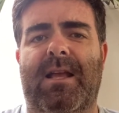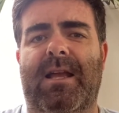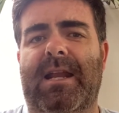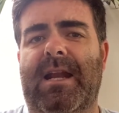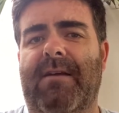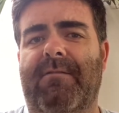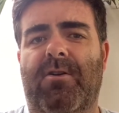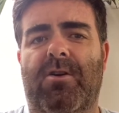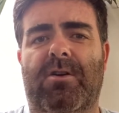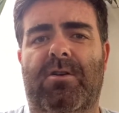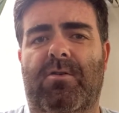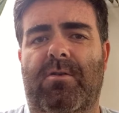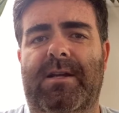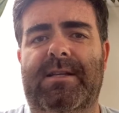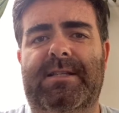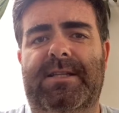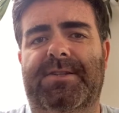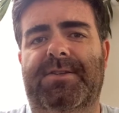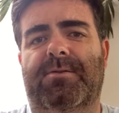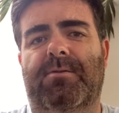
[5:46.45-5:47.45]
And I've heard
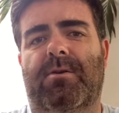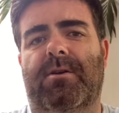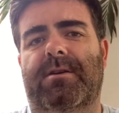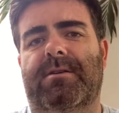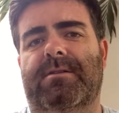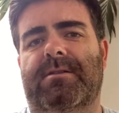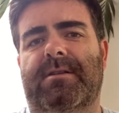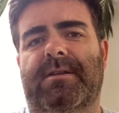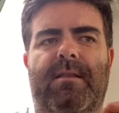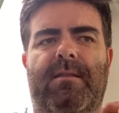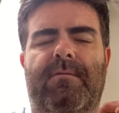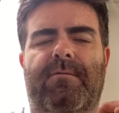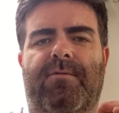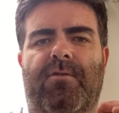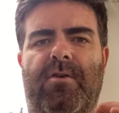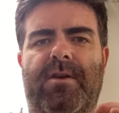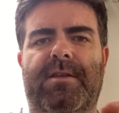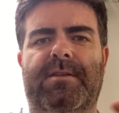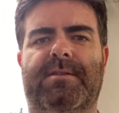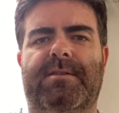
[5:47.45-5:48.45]
crazy stories. Like,
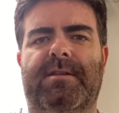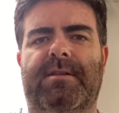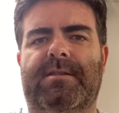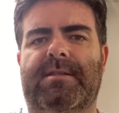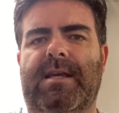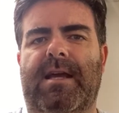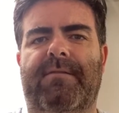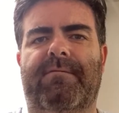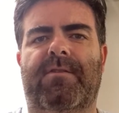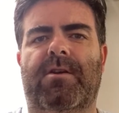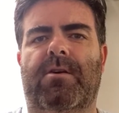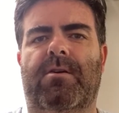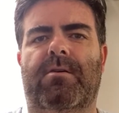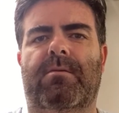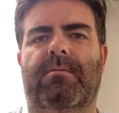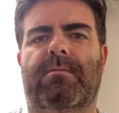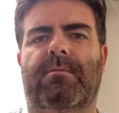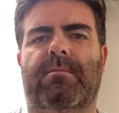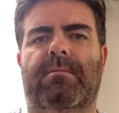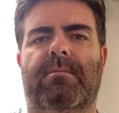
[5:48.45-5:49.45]
for instance, I've
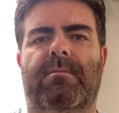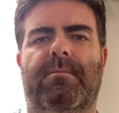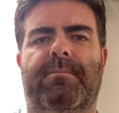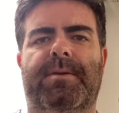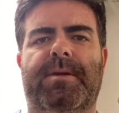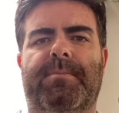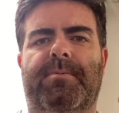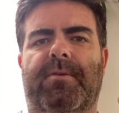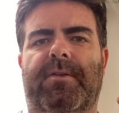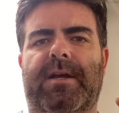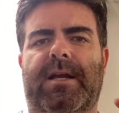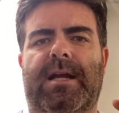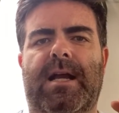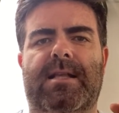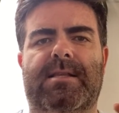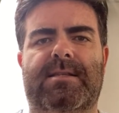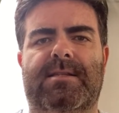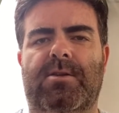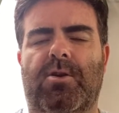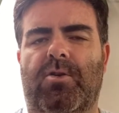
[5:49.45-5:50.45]
known people that
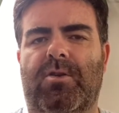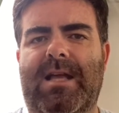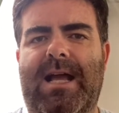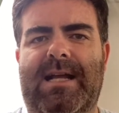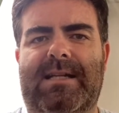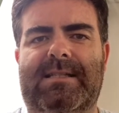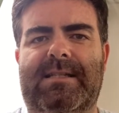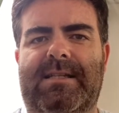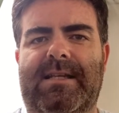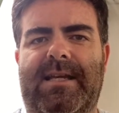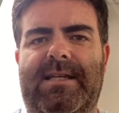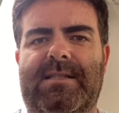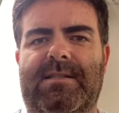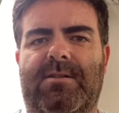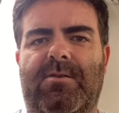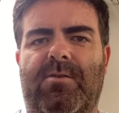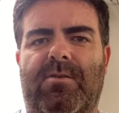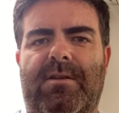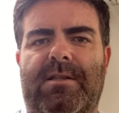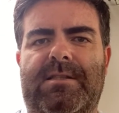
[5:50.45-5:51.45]
got so
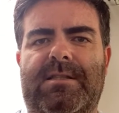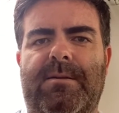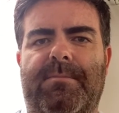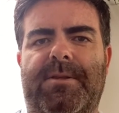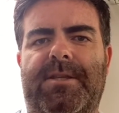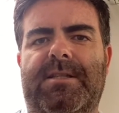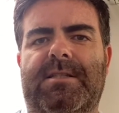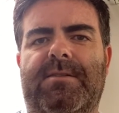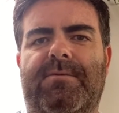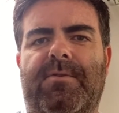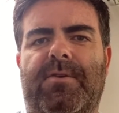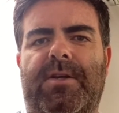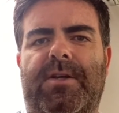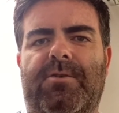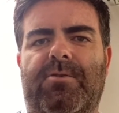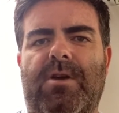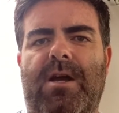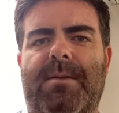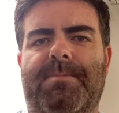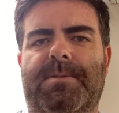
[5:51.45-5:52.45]
lackadaisical at some of these civilian
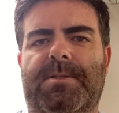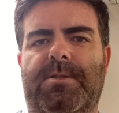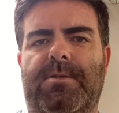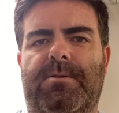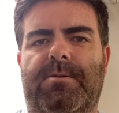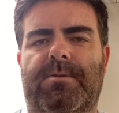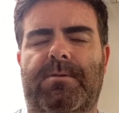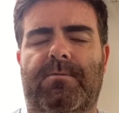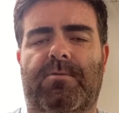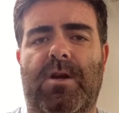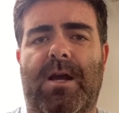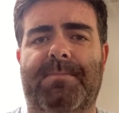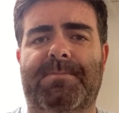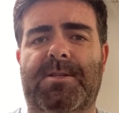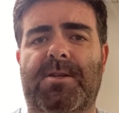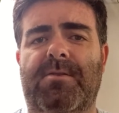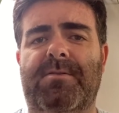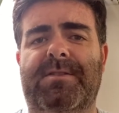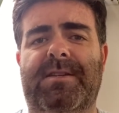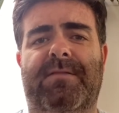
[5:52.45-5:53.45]
drop
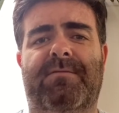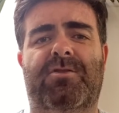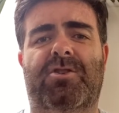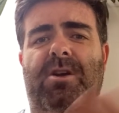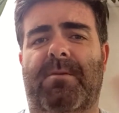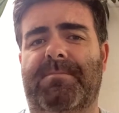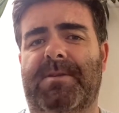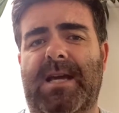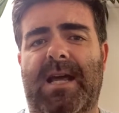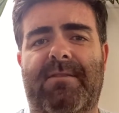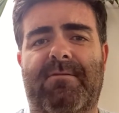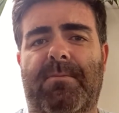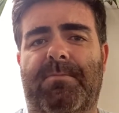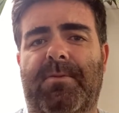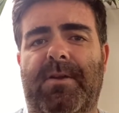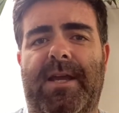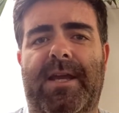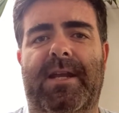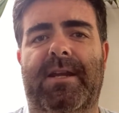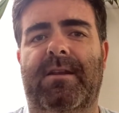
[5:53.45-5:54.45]
zones, they've jumped out of a
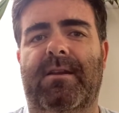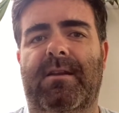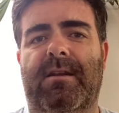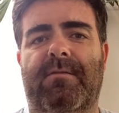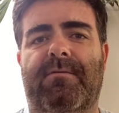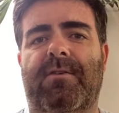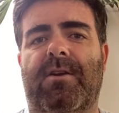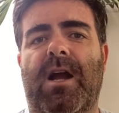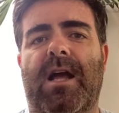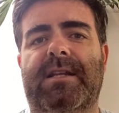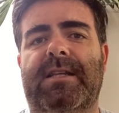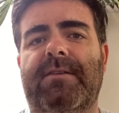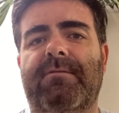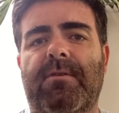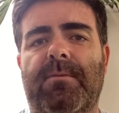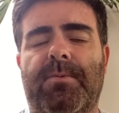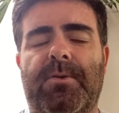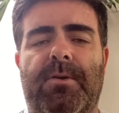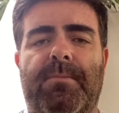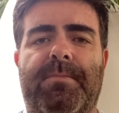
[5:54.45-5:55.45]
plane and forgot to
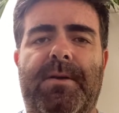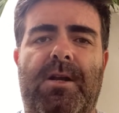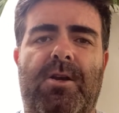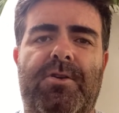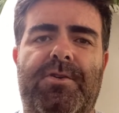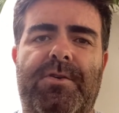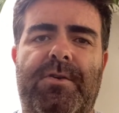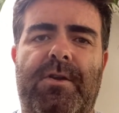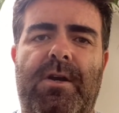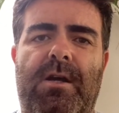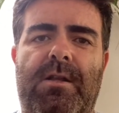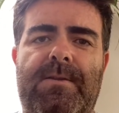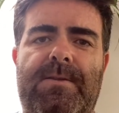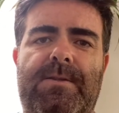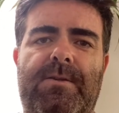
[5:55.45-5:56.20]
even put a parachute on.